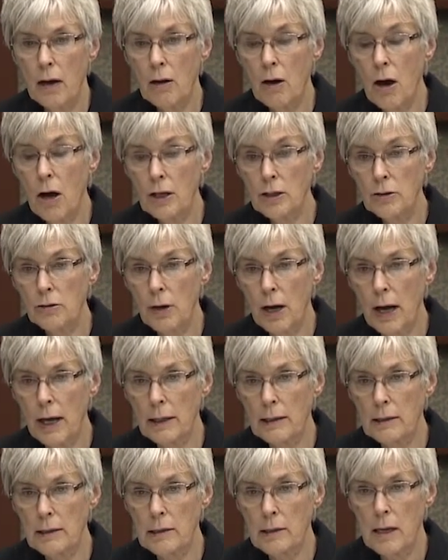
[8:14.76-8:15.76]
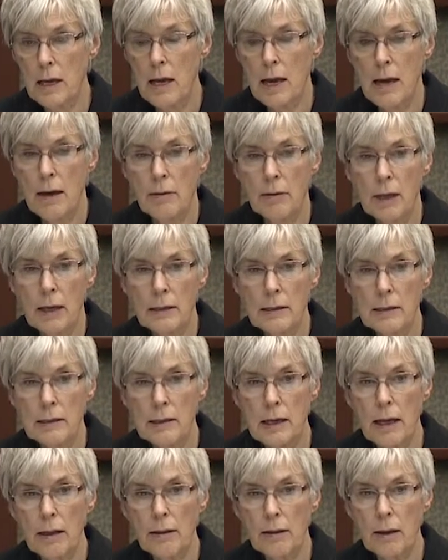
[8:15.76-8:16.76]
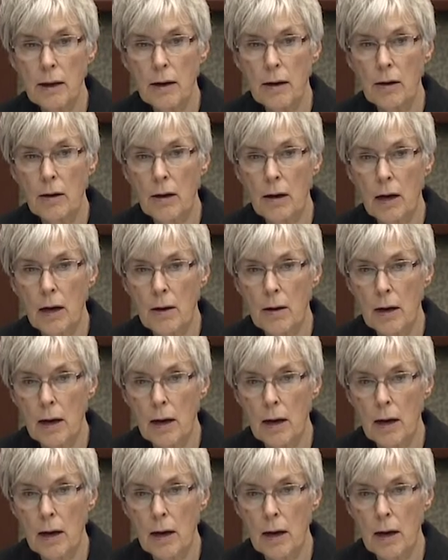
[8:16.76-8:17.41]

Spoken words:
contracts that set their